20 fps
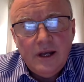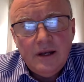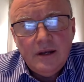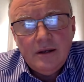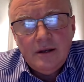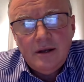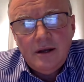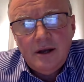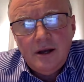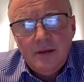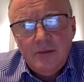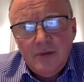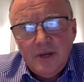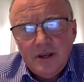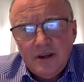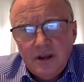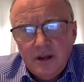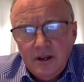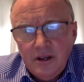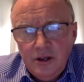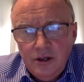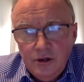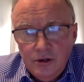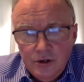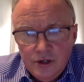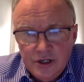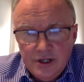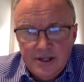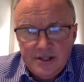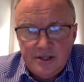well, I'm not
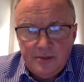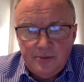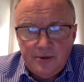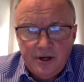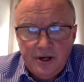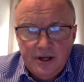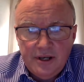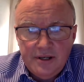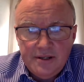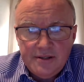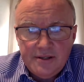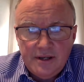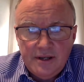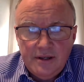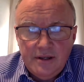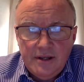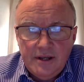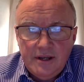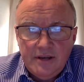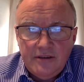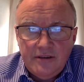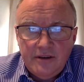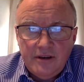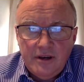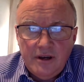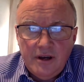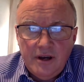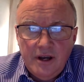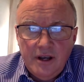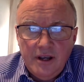hugely surprised in that
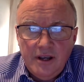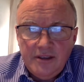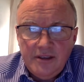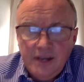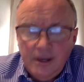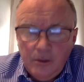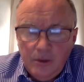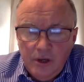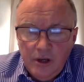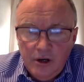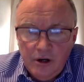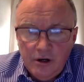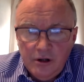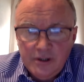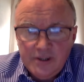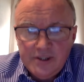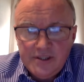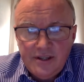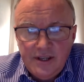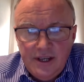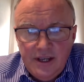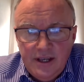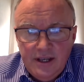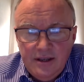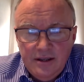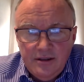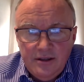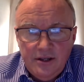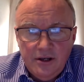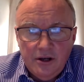I think we all
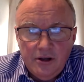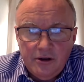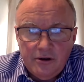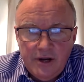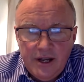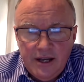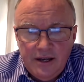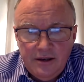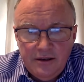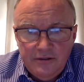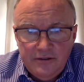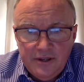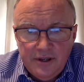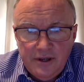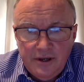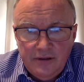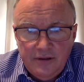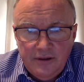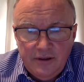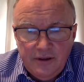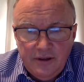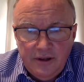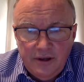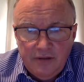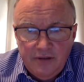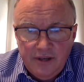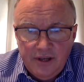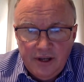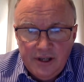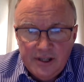see the other end of the
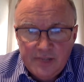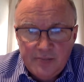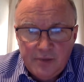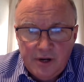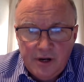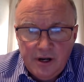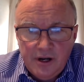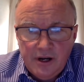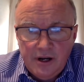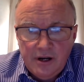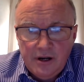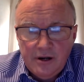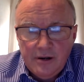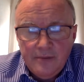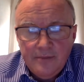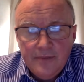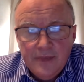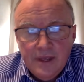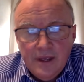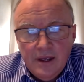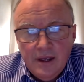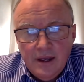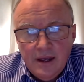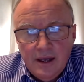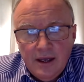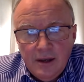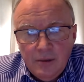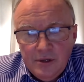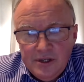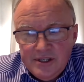of the iceberg here.
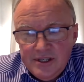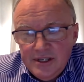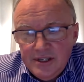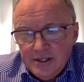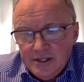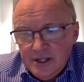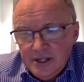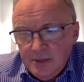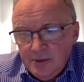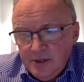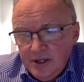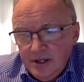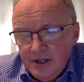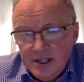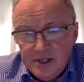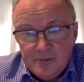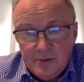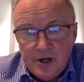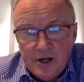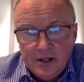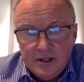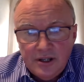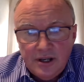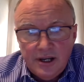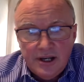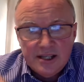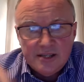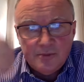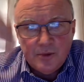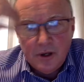Uh, we see the tip of the
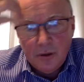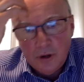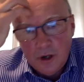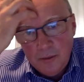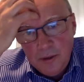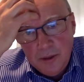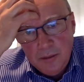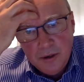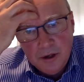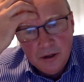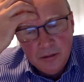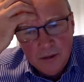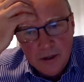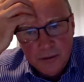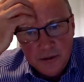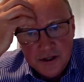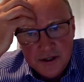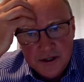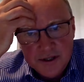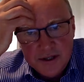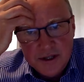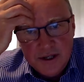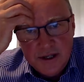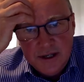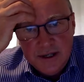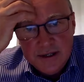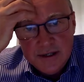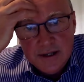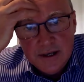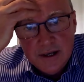iceberg in the hospital where people come in with
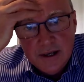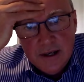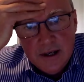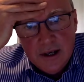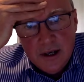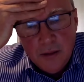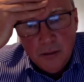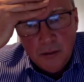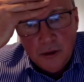disease,